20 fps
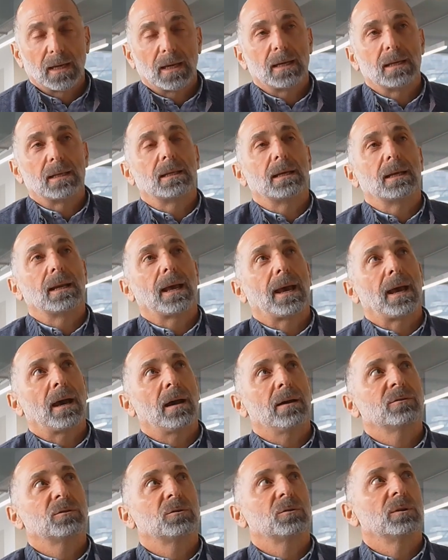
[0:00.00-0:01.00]
And then
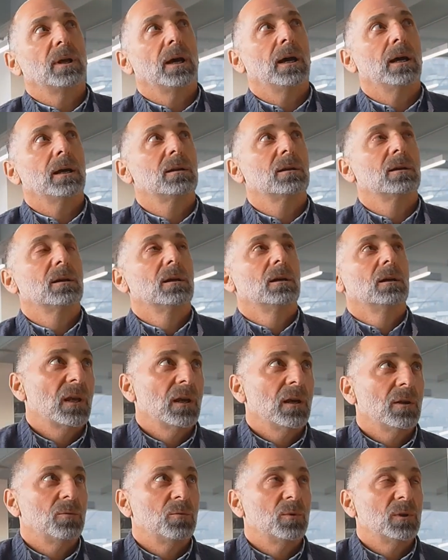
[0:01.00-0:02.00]
after that,
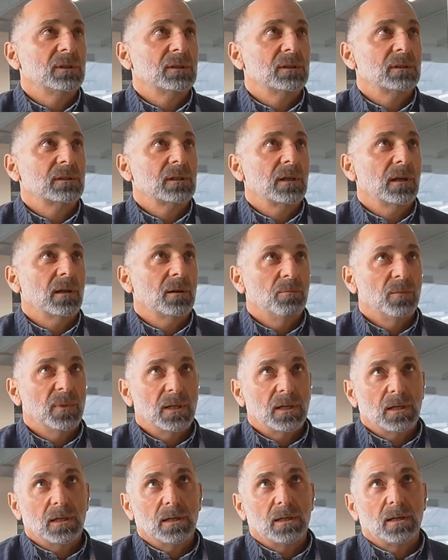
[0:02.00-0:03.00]
it was
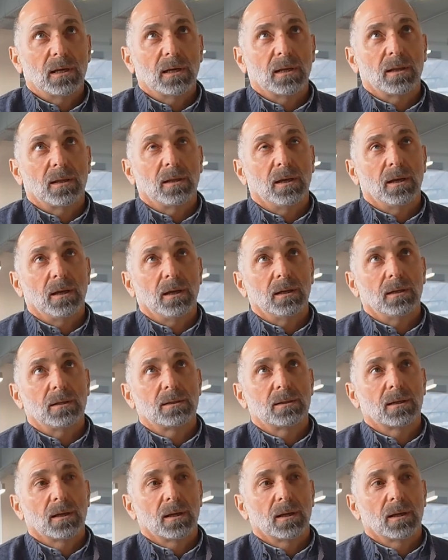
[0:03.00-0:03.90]
admitted that